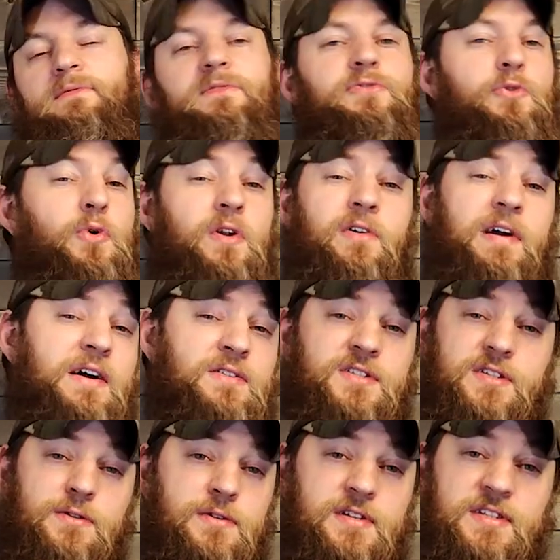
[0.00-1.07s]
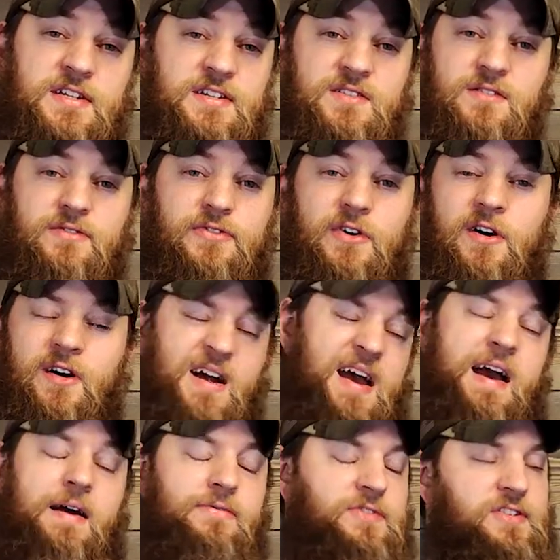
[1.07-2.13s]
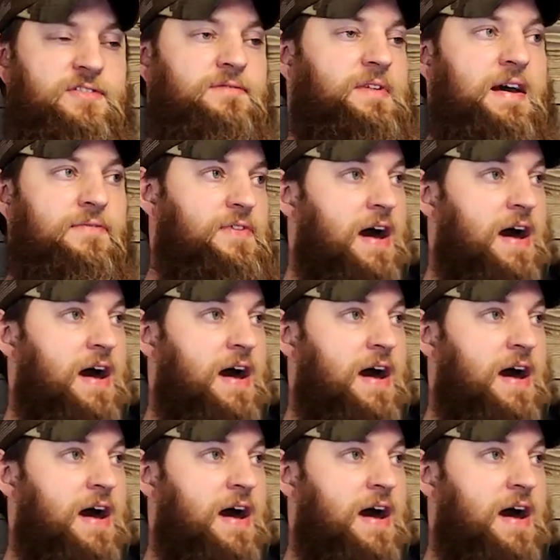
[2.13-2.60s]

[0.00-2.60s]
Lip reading: 40 rounds through this thing so far. I have